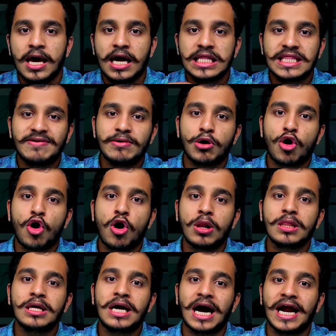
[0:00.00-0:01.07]
and they will
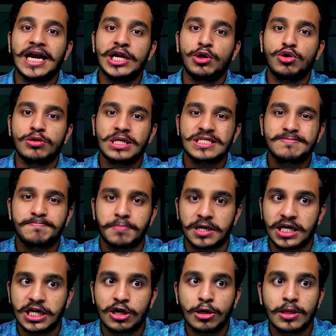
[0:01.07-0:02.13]
all guide you to this
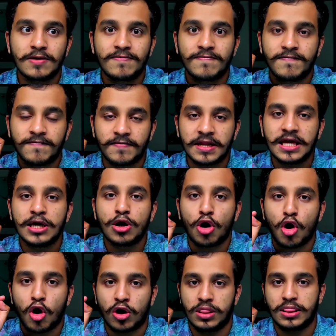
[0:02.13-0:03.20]
particular free
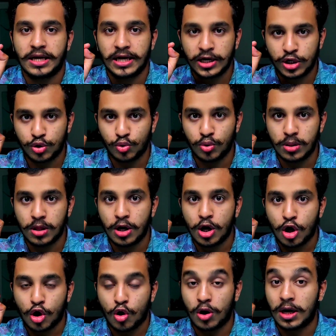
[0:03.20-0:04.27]
online tool
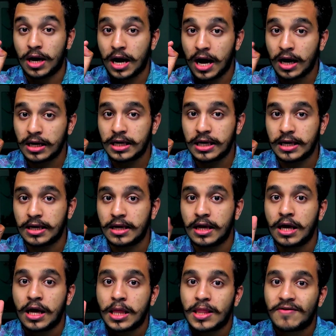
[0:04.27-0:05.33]
called Anki.
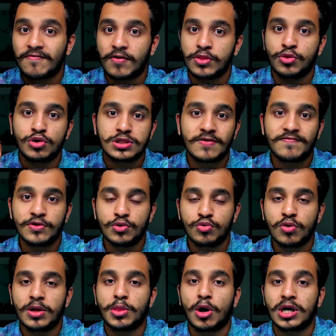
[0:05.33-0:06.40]
Now, for those of you
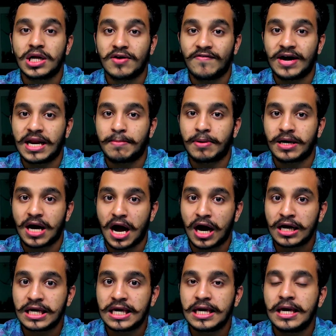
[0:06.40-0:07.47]
who are not aware about
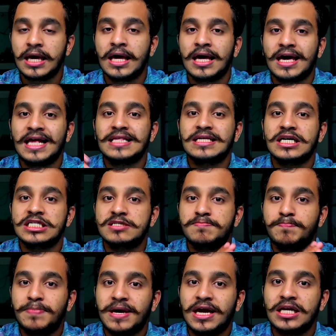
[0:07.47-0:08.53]
Anki, it's a
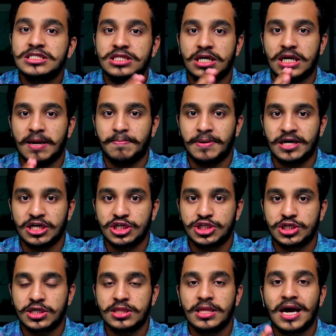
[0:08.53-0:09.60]
spaced
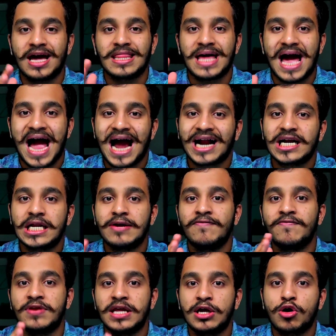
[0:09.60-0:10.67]
repetition and
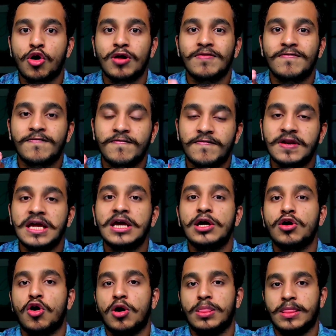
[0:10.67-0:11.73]
active recall free
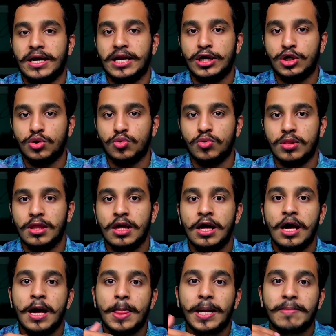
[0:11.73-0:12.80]
online tool
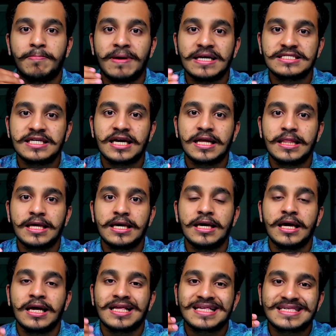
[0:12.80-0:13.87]
that basically
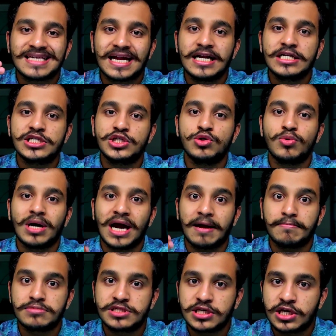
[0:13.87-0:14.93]
sends you
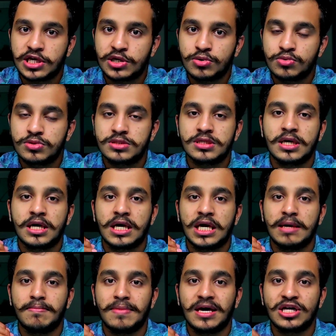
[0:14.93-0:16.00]
MCQs,
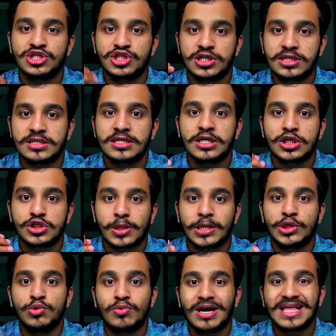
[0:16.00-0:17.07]
images, so
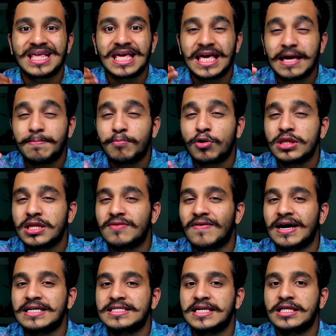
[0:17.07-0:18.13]
that you can keep on
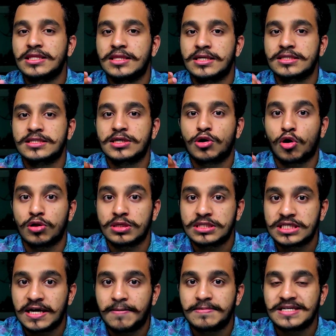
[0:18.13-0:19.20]
revising those
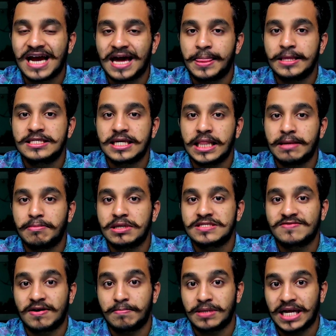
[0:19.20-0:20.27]
concepts and the
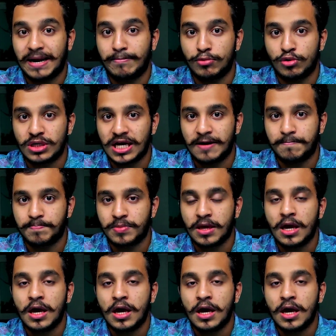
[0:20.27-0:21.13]
syllabus from time to time.